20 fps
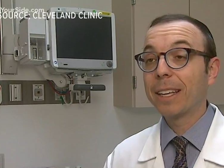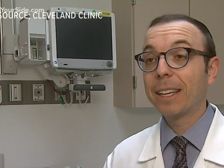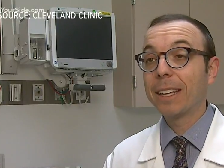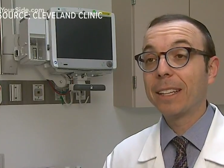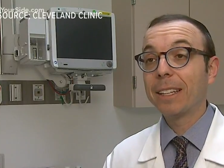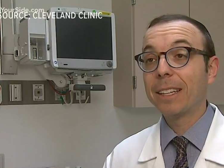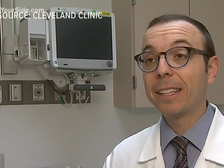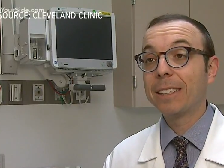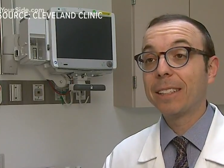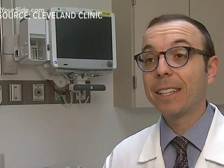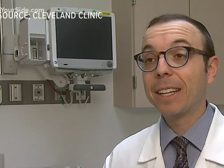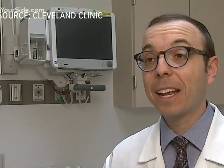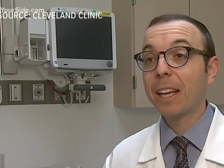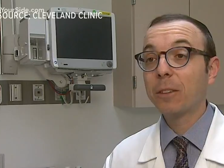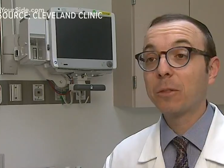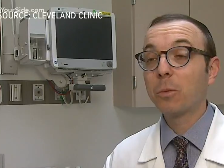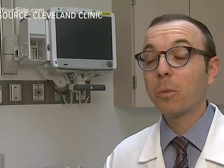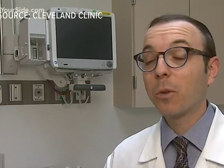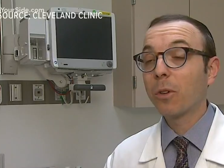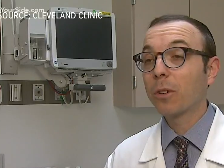In
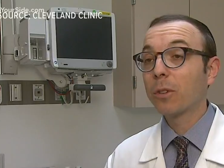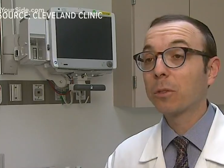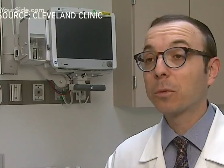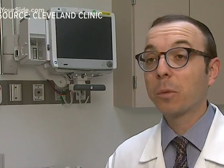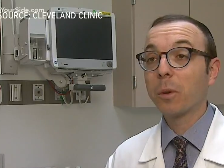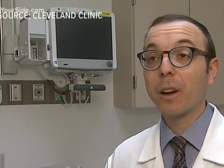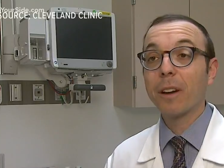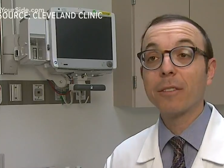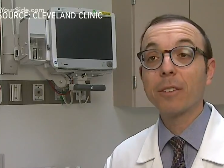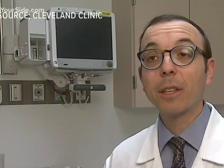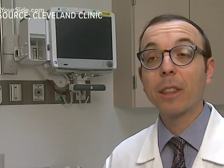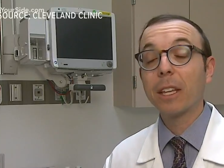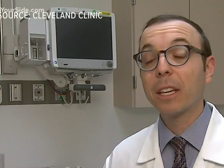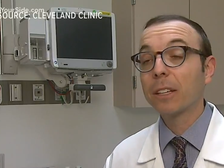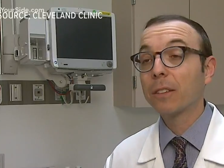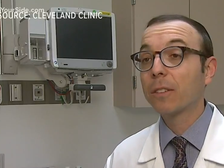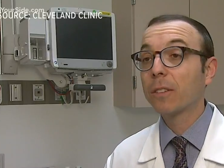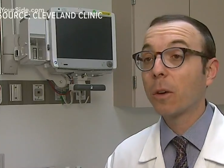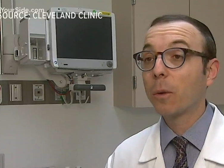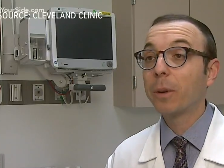today's world where everything
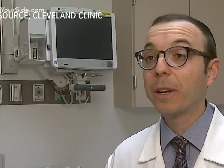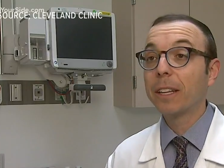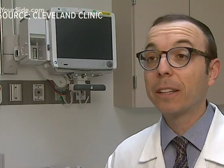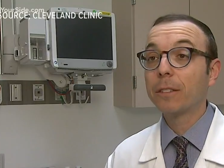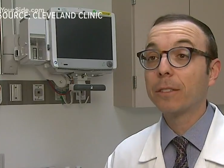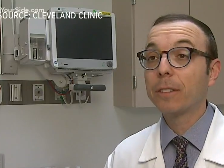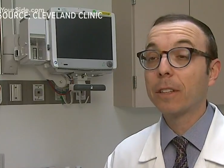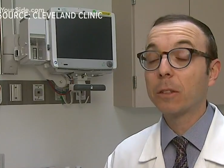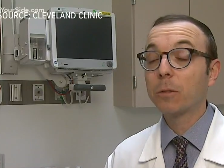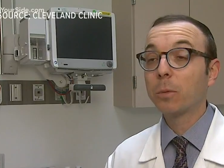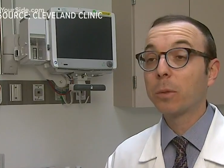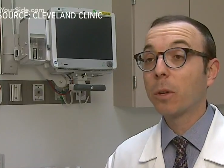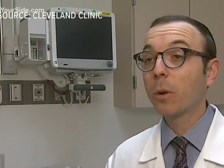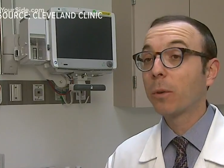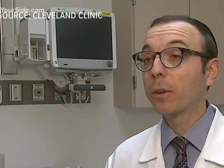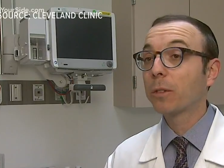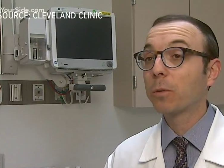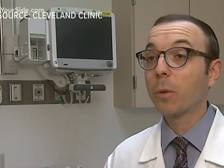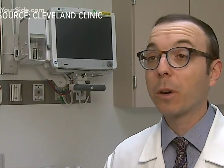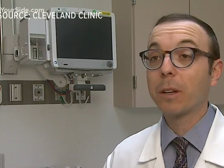is so instant, we
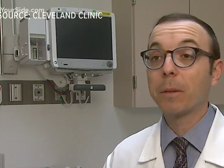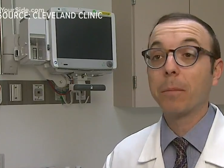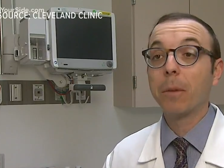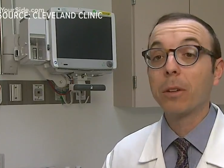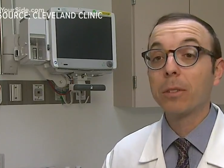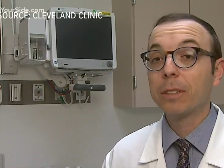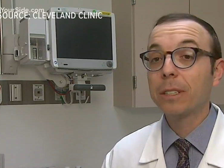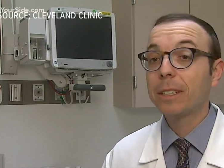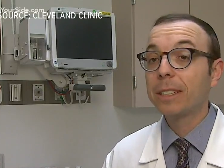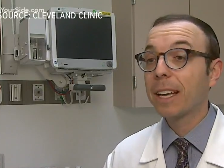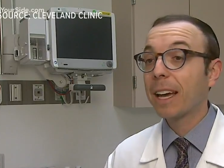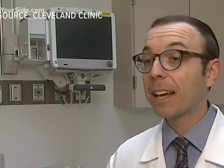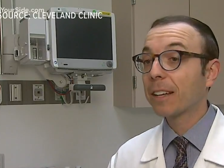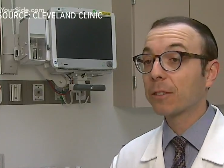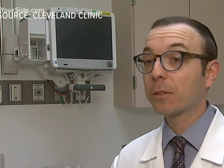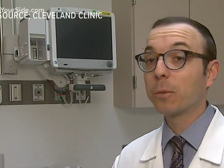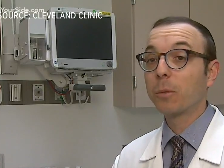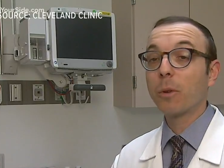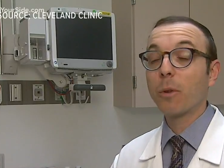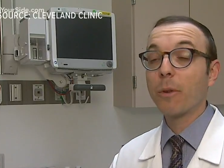always want to
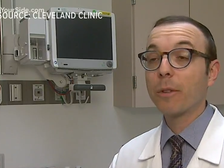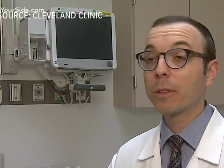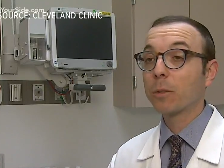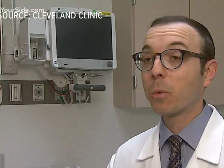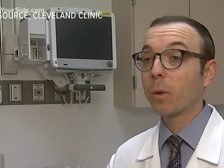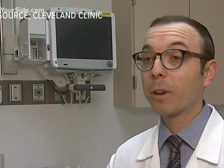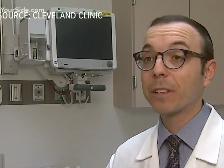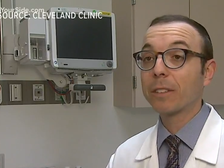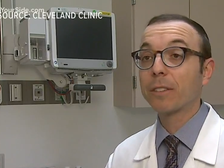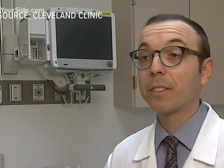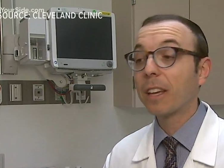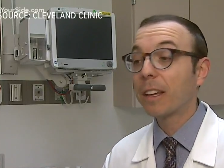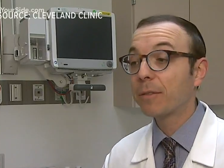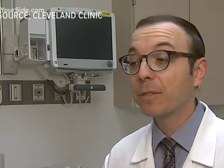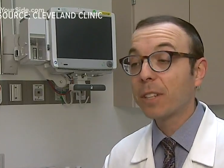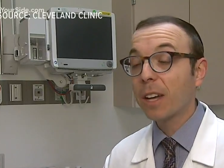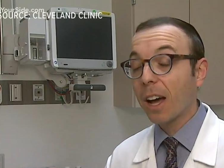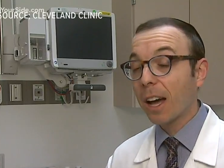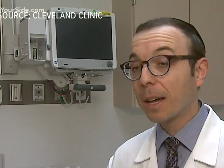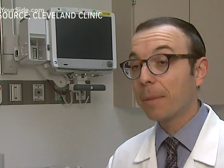multitask, we always want to save
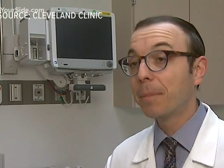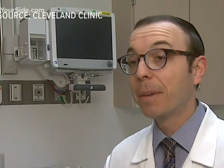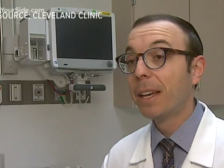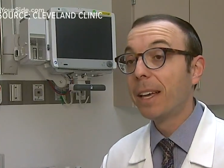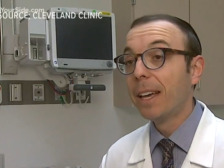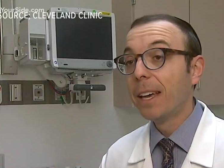time,